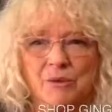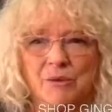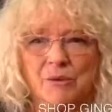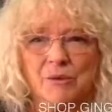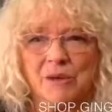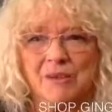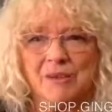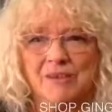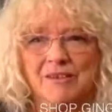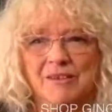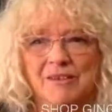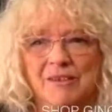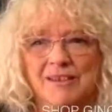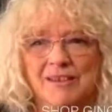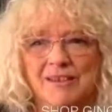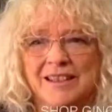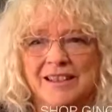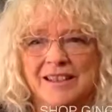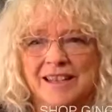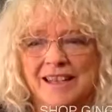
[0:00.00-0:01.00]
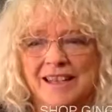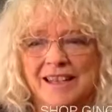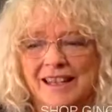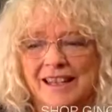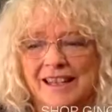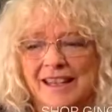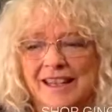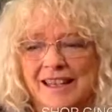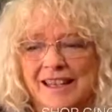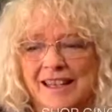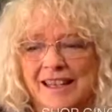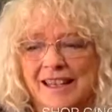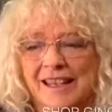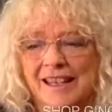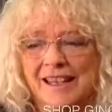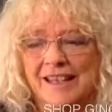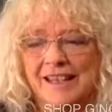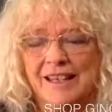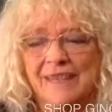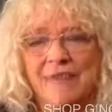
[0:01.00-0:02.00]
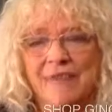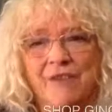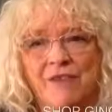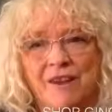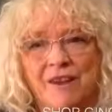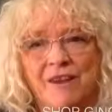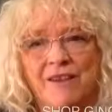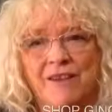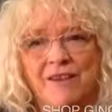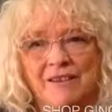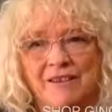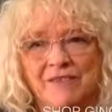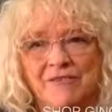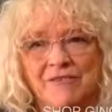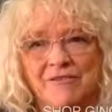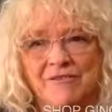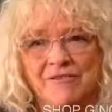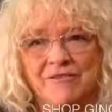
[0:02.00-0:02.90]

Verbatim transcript: one was to find love